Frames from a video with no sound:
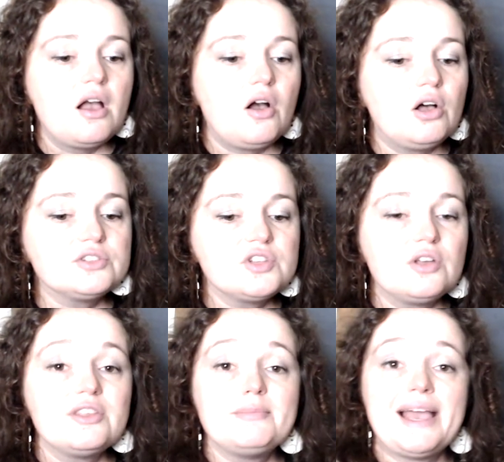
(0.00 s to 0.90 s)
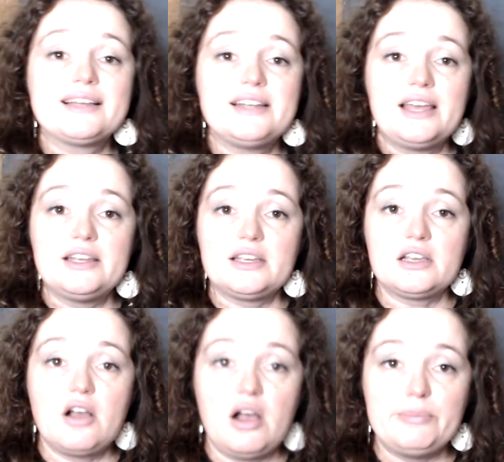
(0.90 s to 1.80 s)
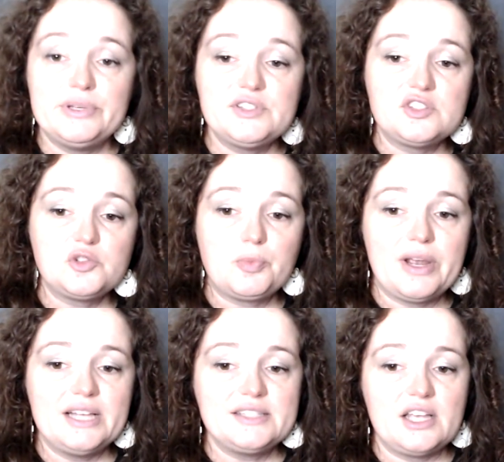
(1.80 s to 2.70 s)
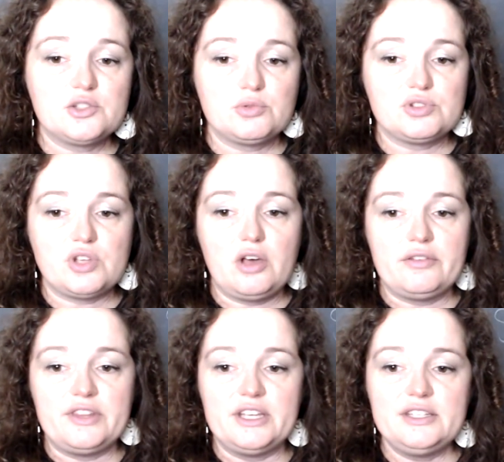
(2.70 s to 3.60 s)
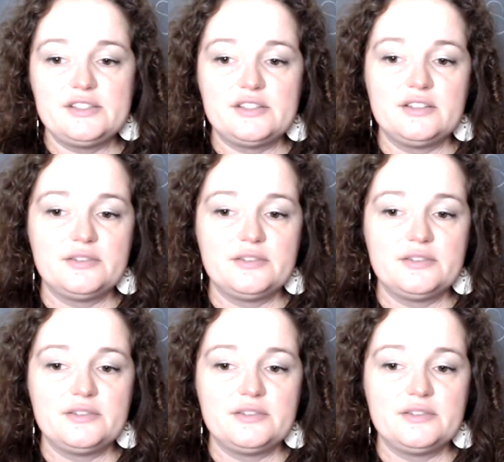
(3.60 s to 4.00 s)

Also, the magnetic compass spreads as a result of this.